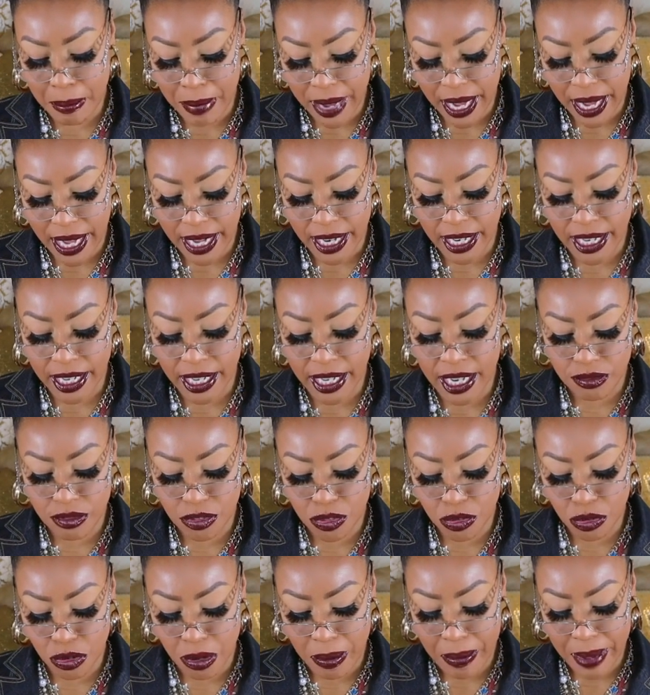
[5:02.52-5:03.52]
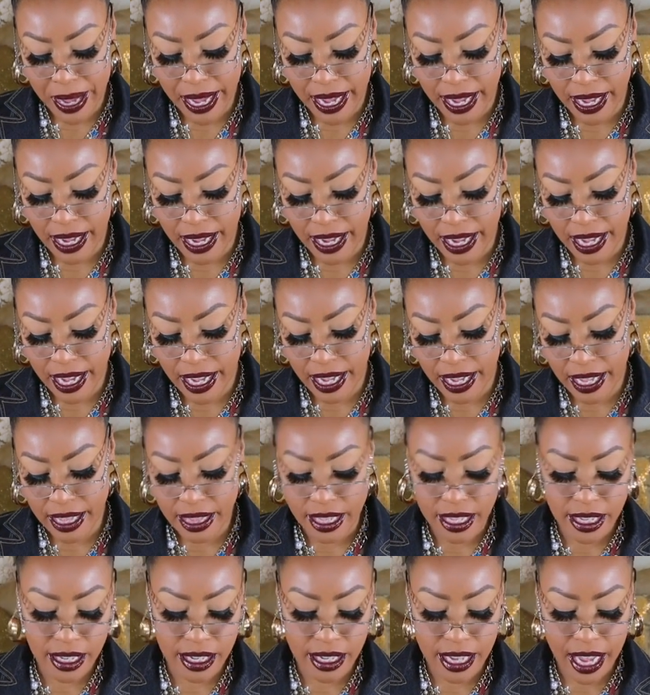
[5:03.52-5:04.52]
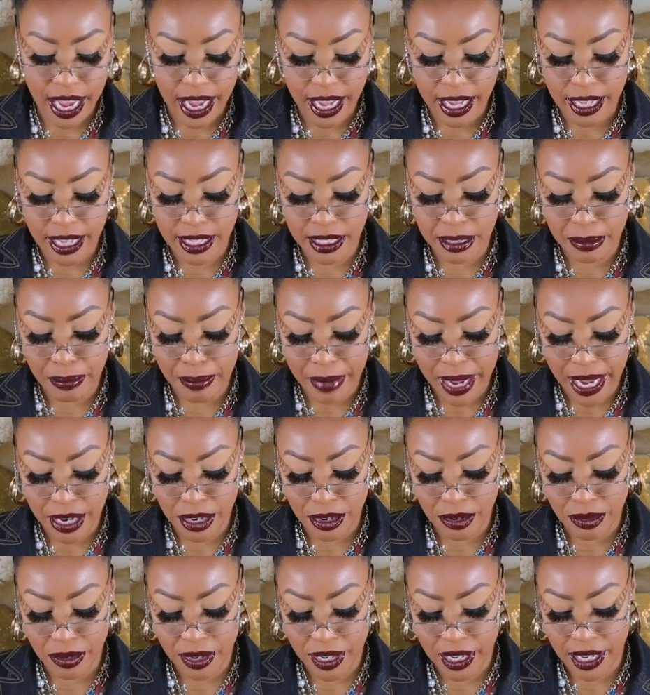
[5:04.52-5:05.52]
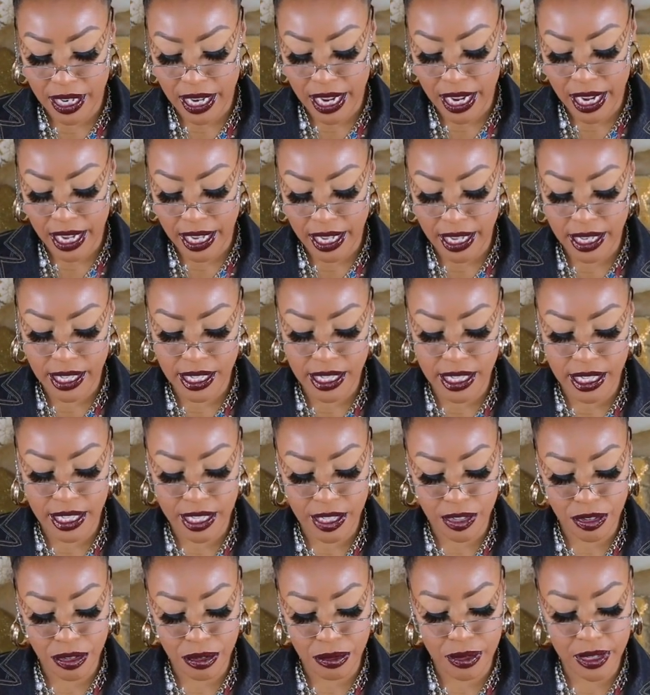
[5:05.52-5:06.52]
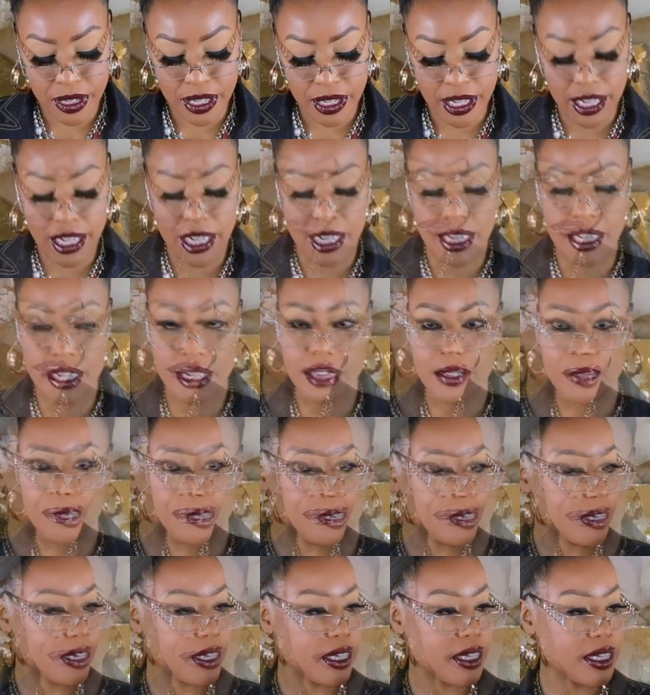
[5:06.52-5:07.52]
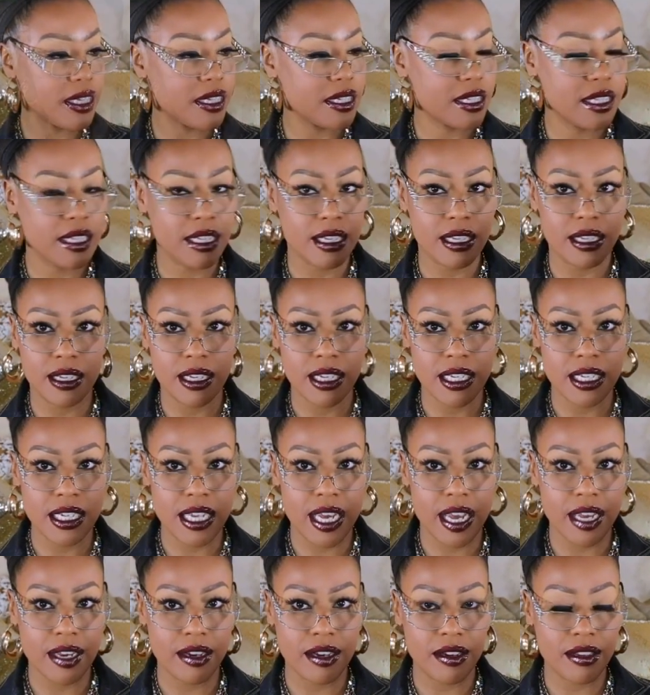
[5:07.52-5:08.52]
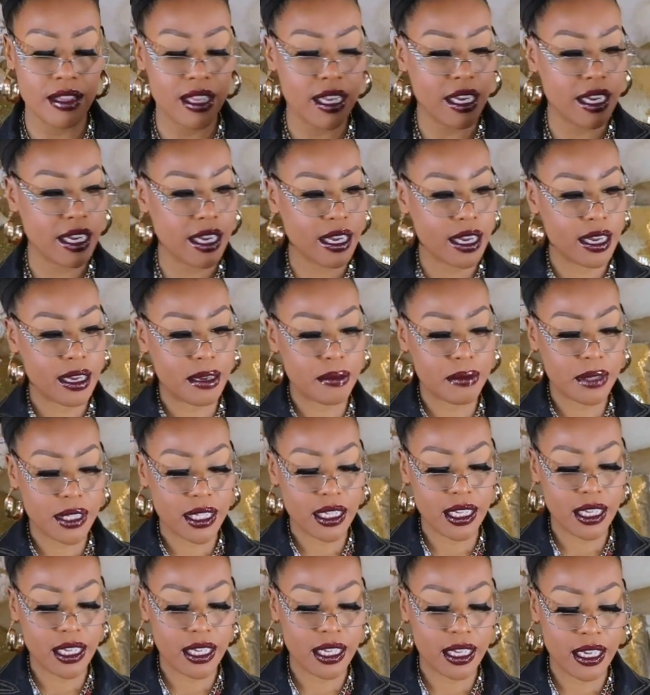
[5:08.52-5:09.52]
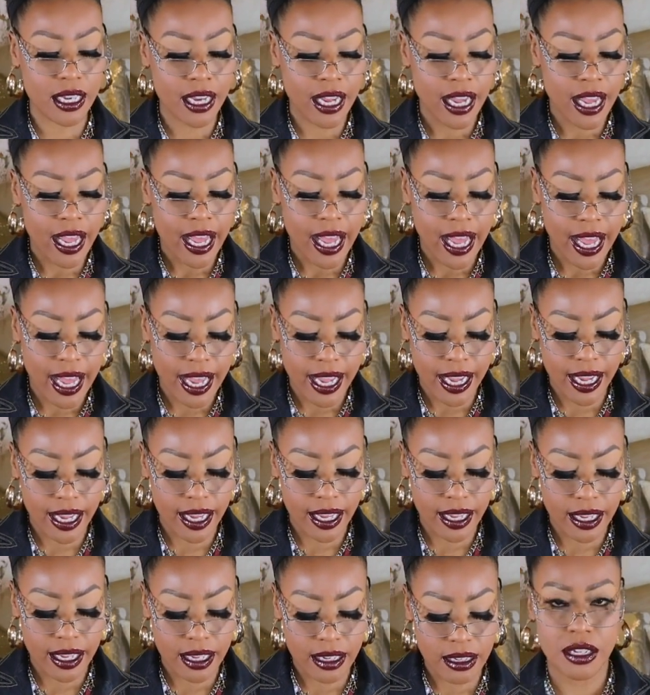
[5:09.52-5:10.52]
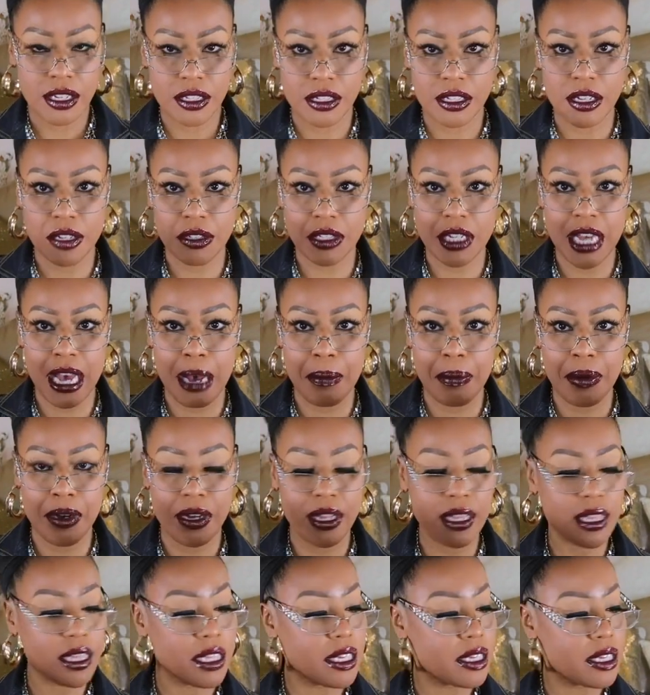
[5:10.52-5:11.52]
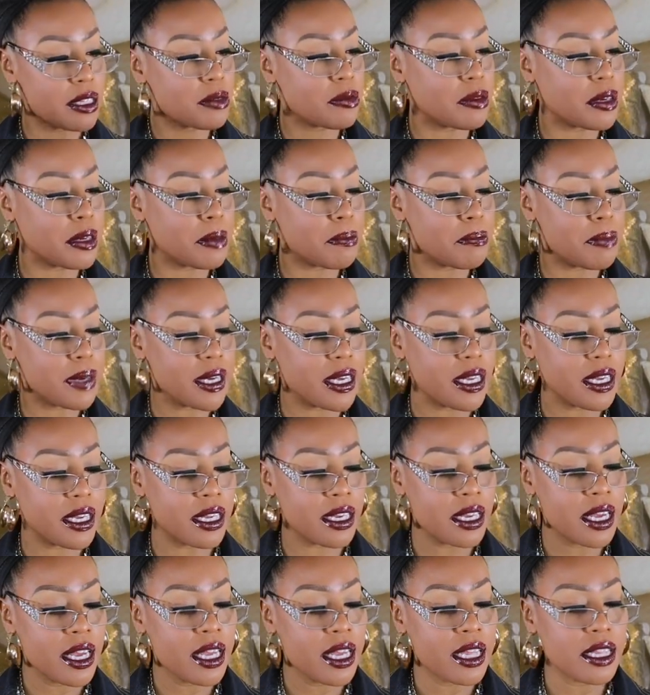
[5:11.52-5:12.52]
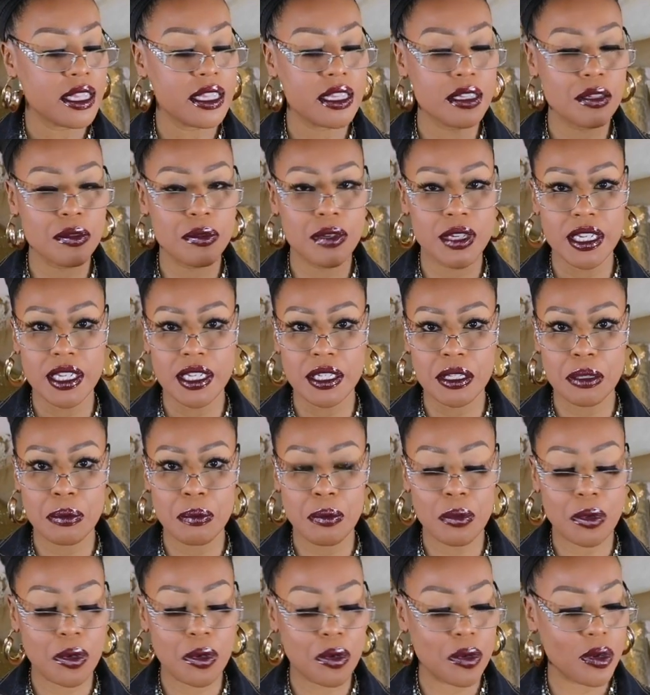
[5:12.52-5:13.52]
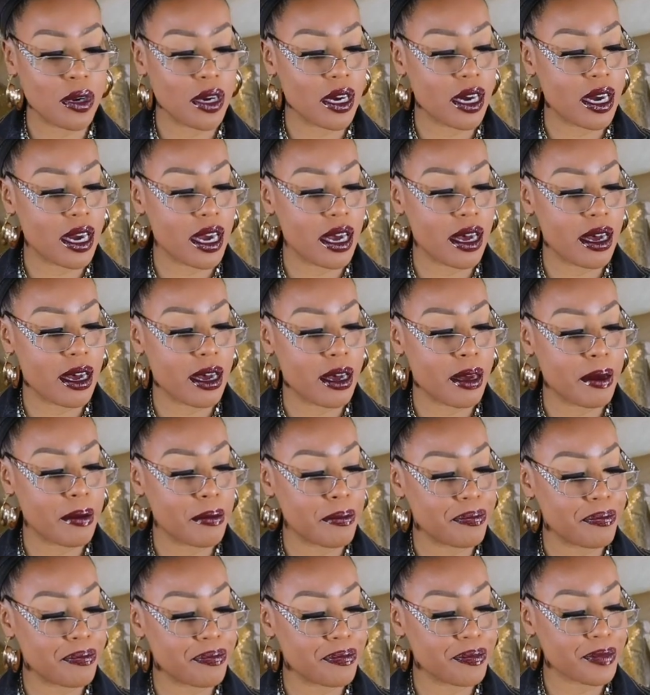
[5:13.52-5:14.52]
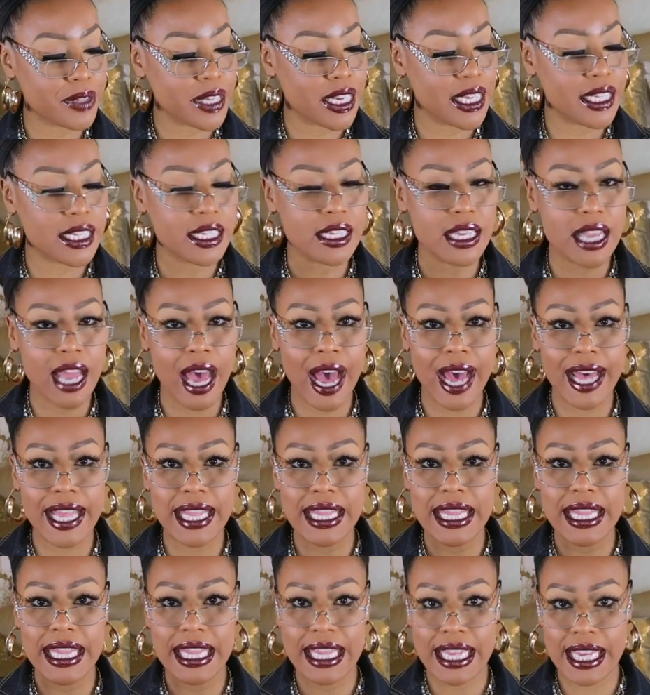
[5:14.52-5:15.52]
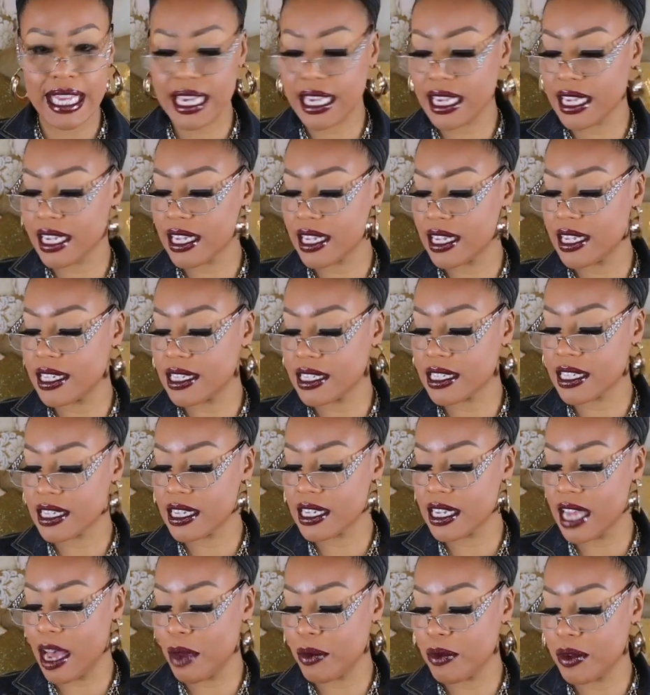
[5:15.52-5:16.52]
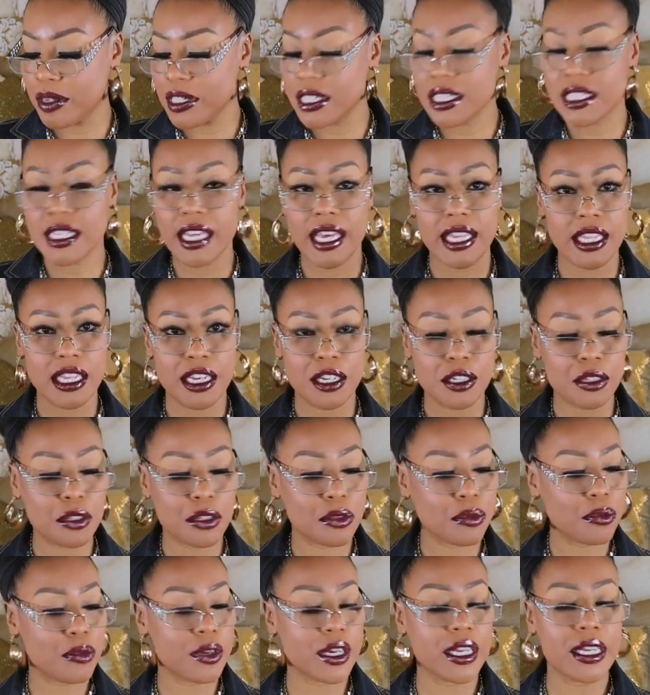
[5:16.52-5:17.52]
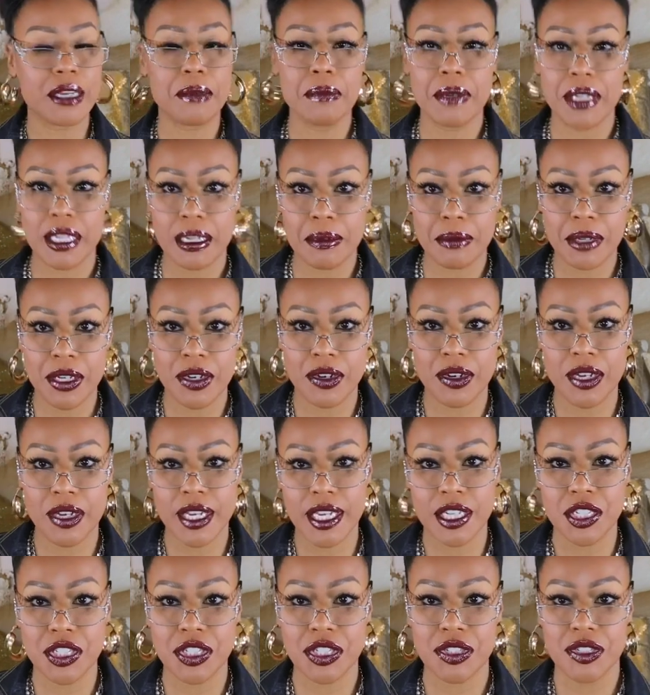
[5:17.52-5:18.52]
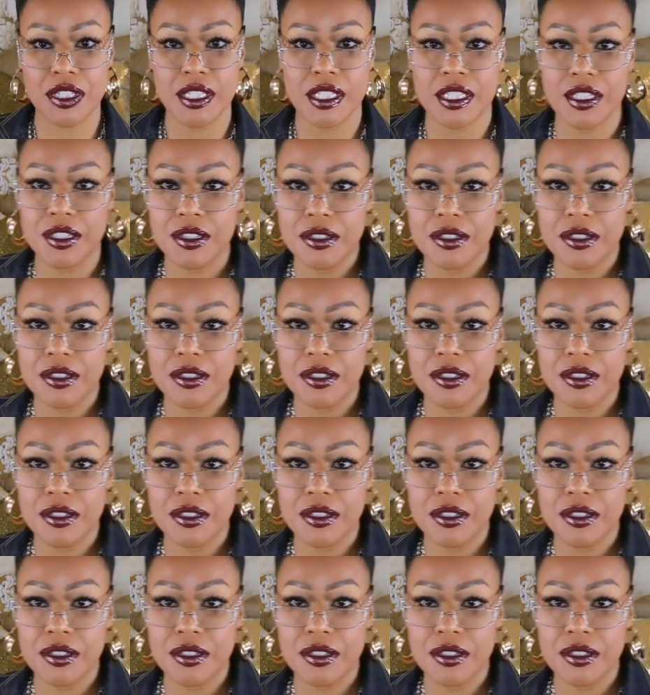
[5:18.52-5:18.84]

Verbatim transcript: Body Sorbet and this has mandarin and cedarwood in it. Here is the container that it comes in and there's no top on this one but this one is more um, it's not thick it's I wouldn't say that it's runny but let me go ahead and show it to